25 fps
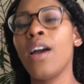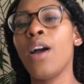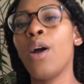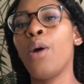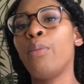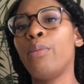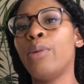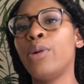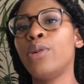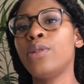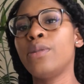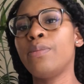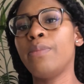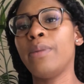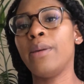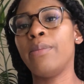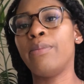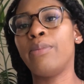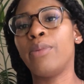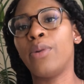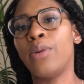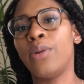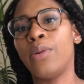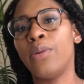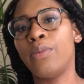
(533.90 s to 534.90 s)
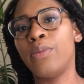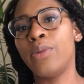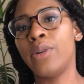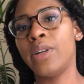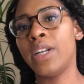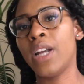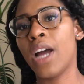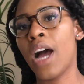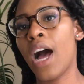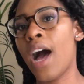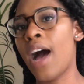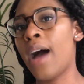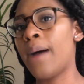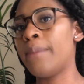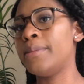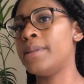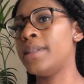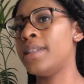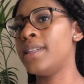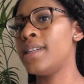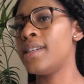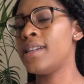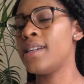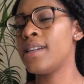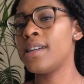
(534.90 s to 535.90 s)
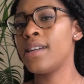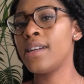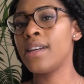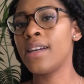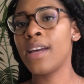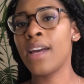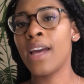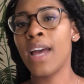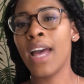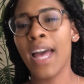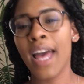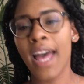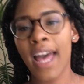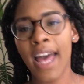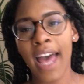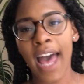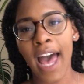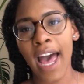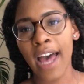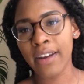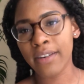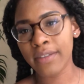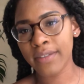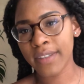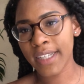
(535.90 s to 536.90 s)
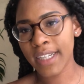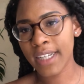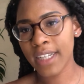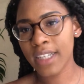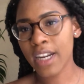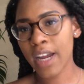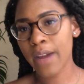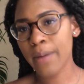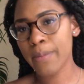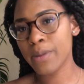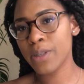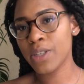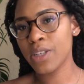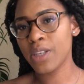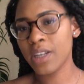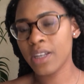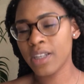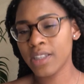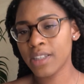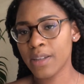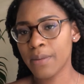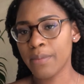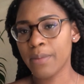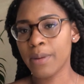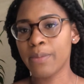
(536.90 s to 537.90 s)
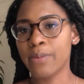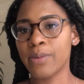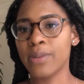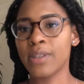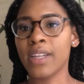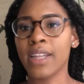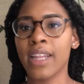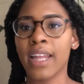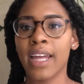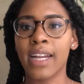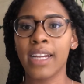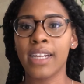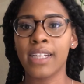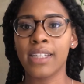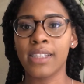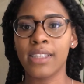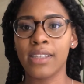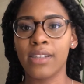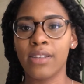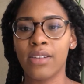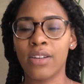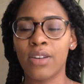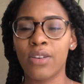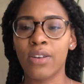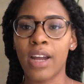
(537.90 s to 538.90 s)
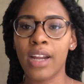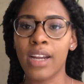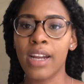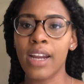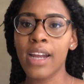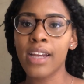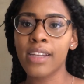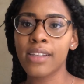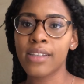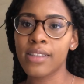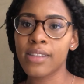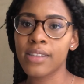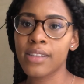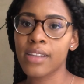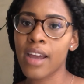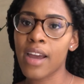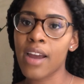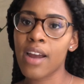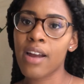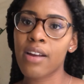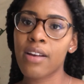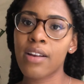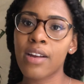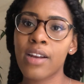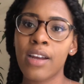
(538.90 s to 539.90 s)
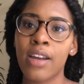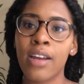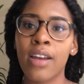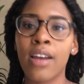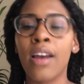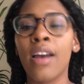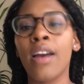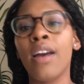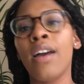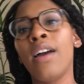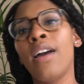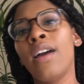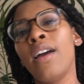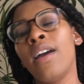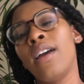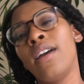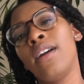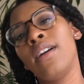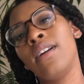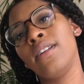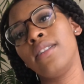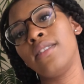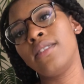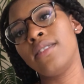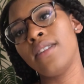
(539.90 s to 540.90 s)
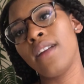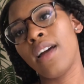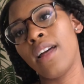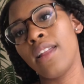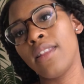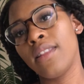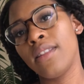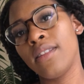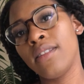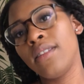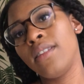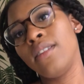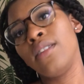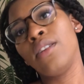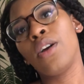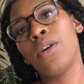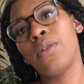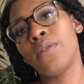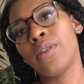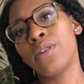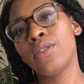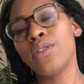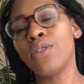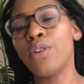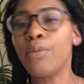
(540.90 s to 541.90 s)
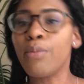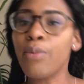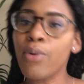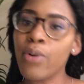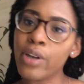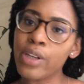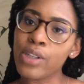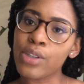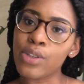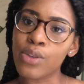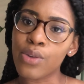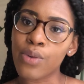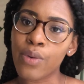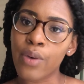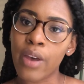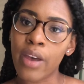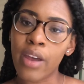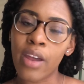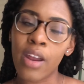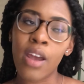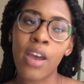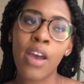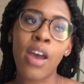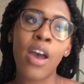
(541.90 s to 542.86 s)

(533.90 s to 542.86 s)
Most people would opt out of getting a diaper genie. Some people say that it's, you know, not necessary. It's not, you know, there's no point to it.